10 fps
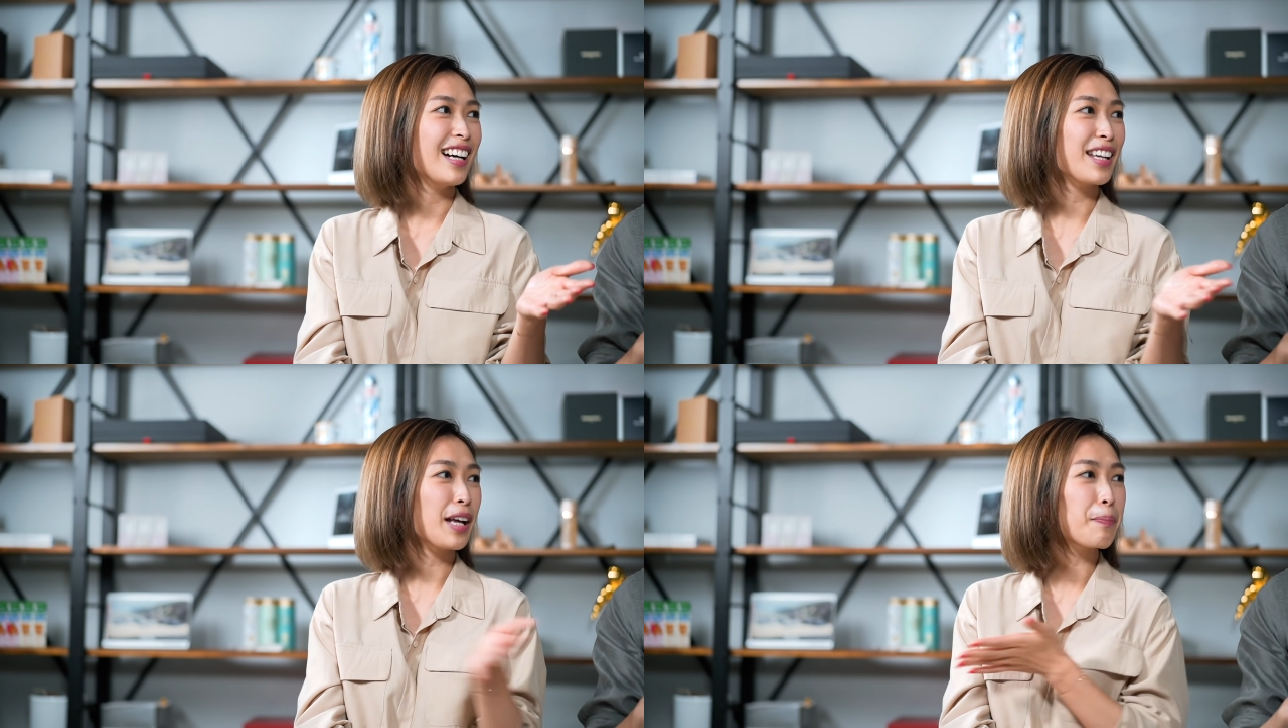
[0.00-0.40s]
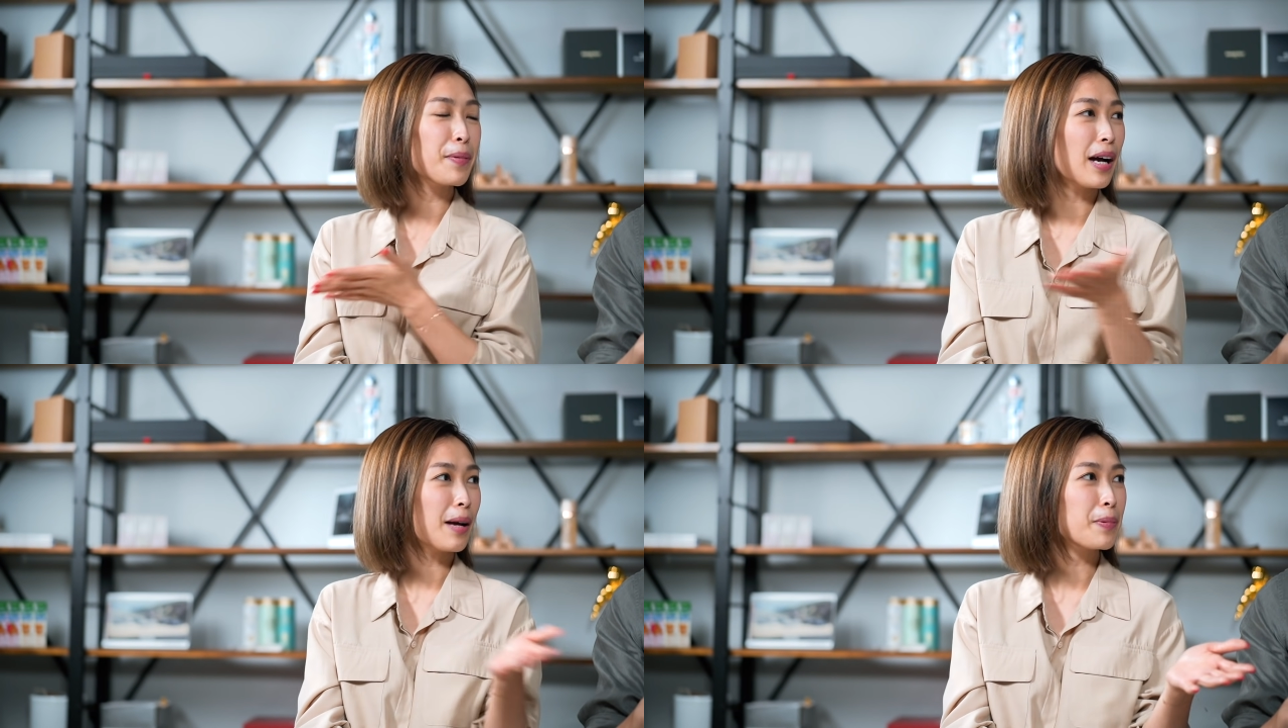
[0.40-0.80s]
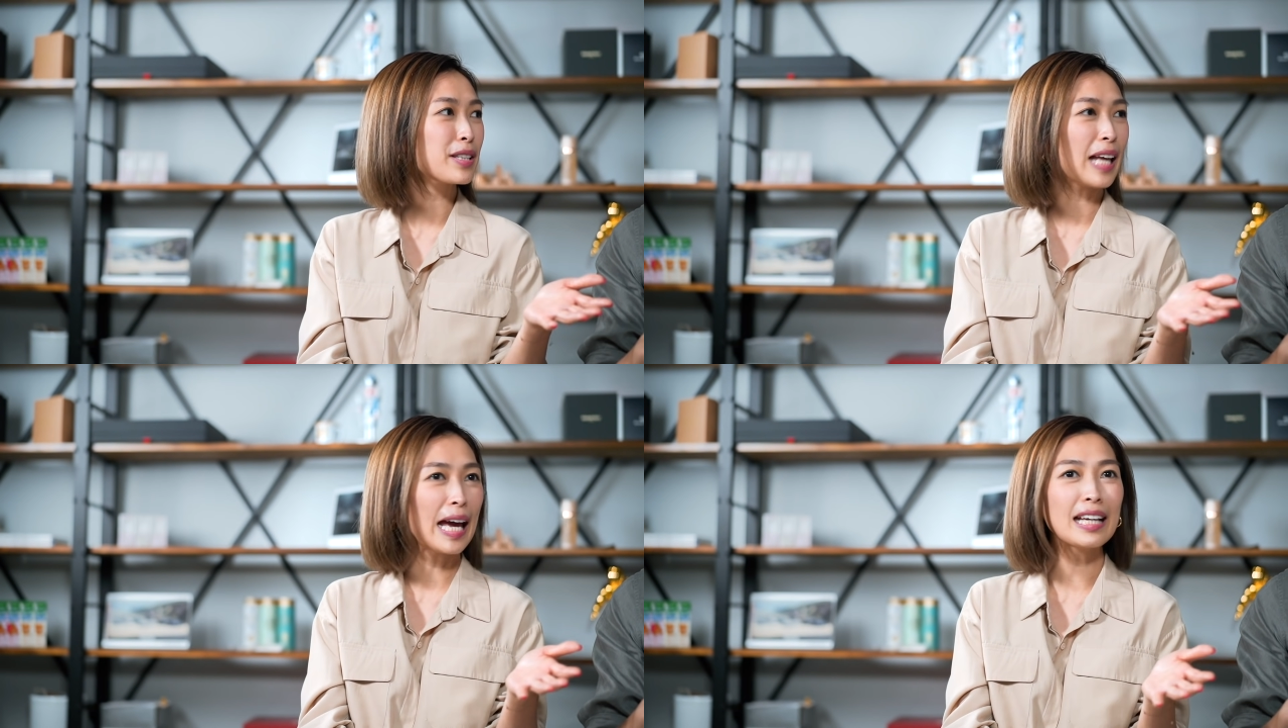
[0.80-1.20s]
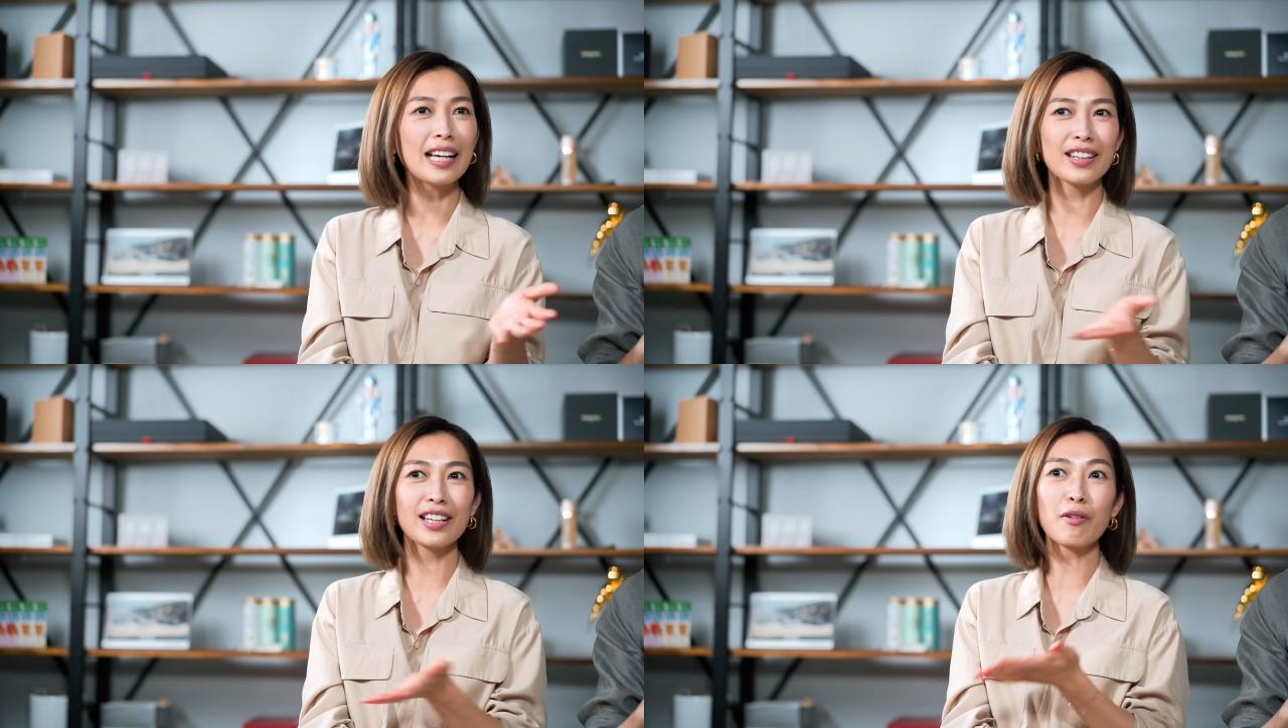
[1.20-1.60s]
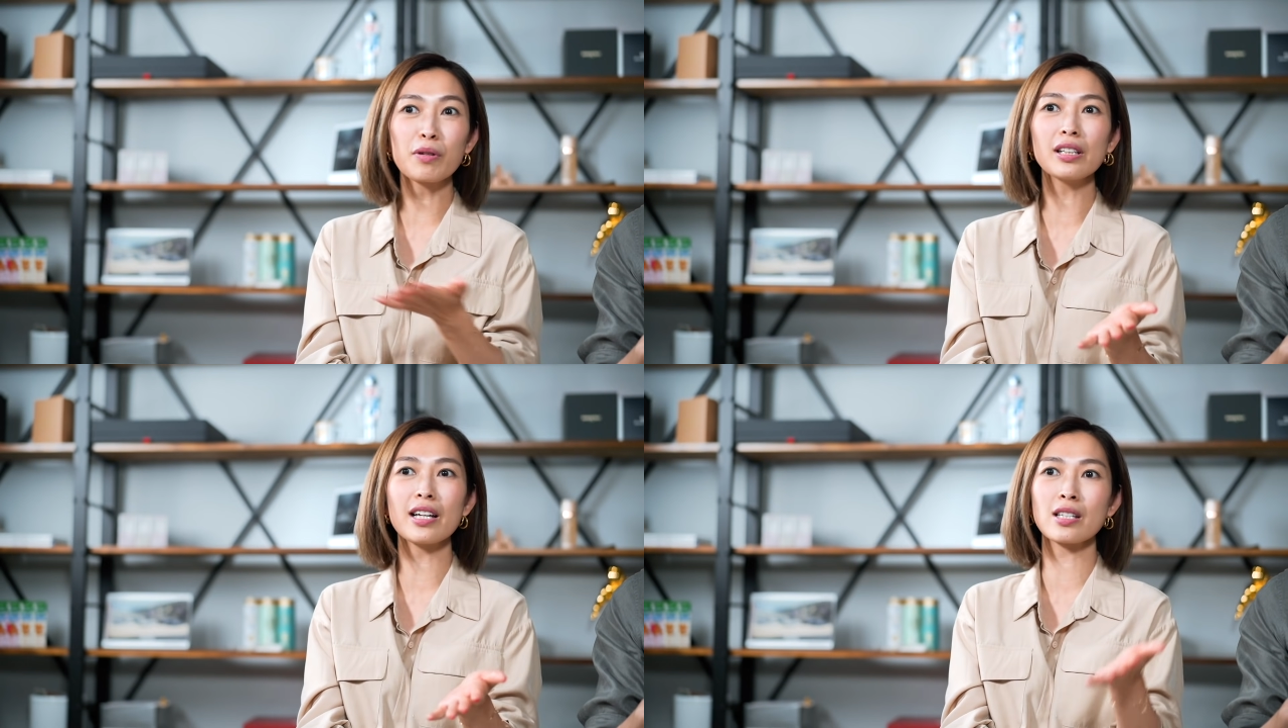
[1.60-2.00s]
And I'd be, I'd be saying it, and then I
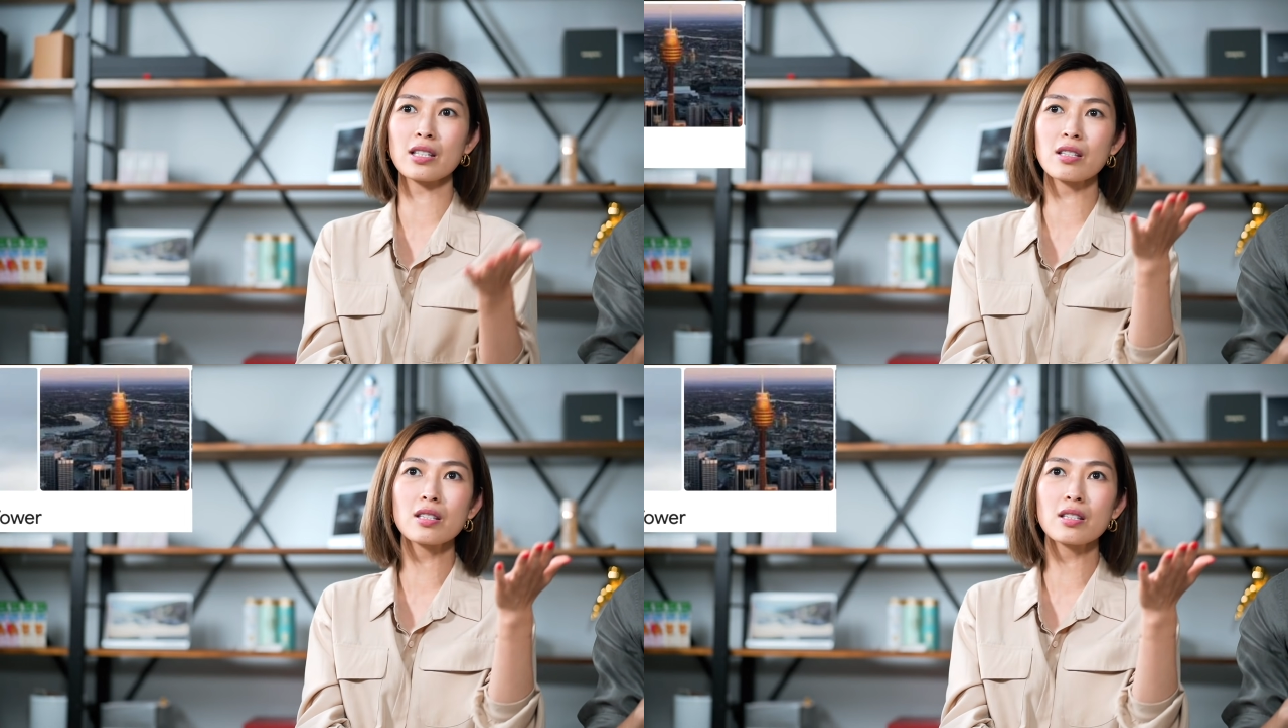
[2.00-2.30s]
realise it's